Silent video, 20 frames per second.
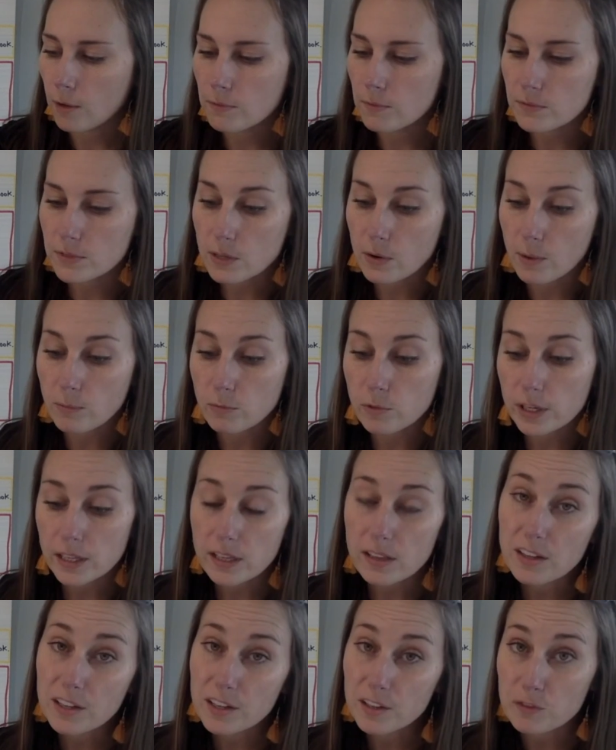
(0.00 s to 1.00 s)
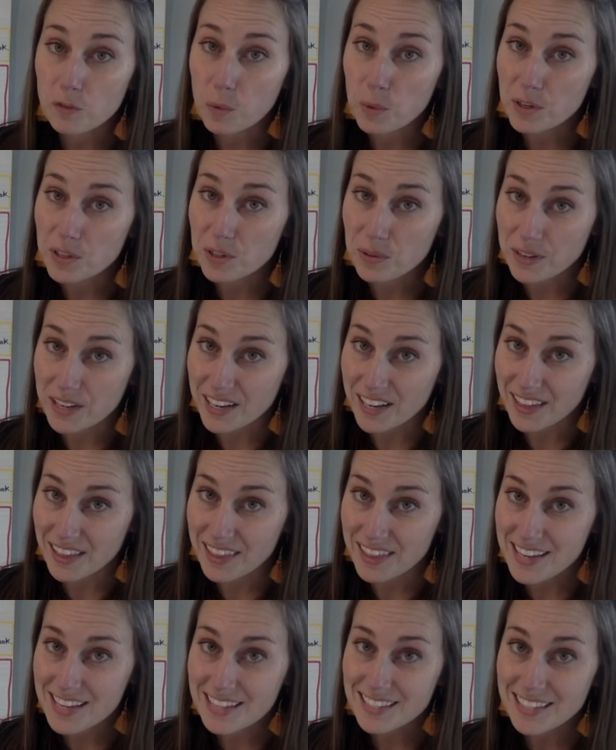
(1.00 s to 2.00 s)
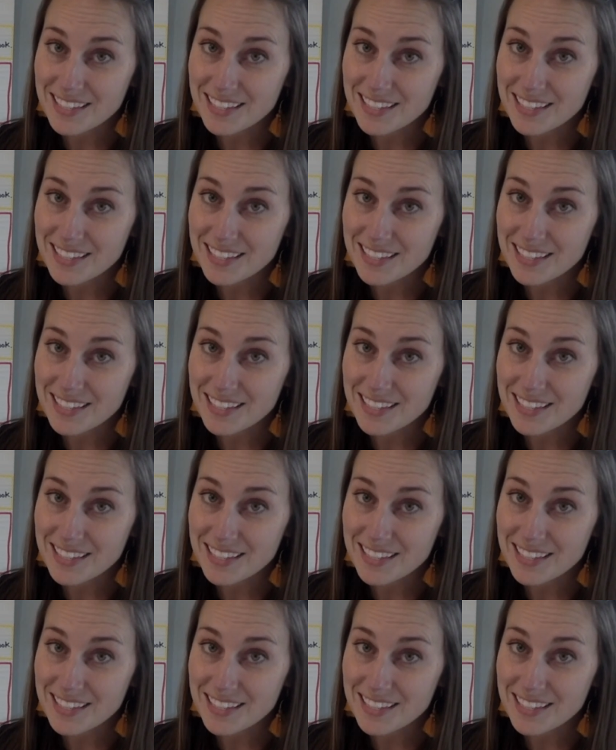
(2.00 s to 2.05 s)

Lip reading: So I'm really looking forward to reading these.